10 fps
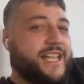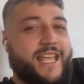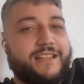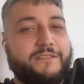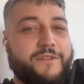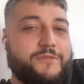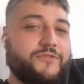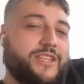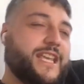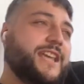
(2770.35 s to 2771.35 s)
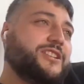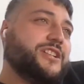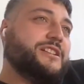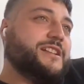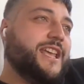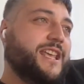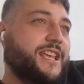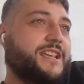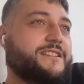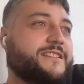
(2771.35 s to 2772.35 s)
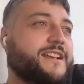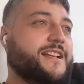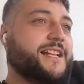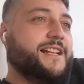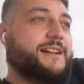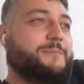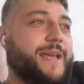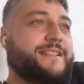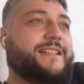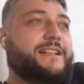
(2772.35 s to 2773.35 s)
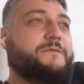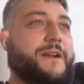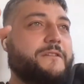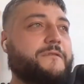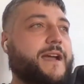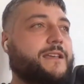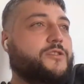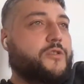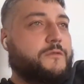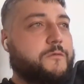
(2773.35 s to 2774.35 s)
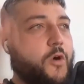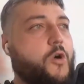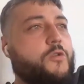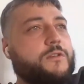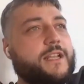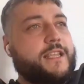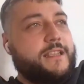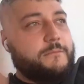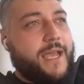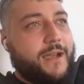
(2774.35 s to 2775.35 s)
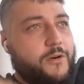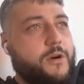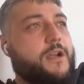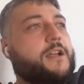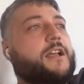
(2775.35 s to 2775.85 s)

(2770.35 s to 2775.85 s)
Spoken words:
And the verification is basically verifying to your phone, email,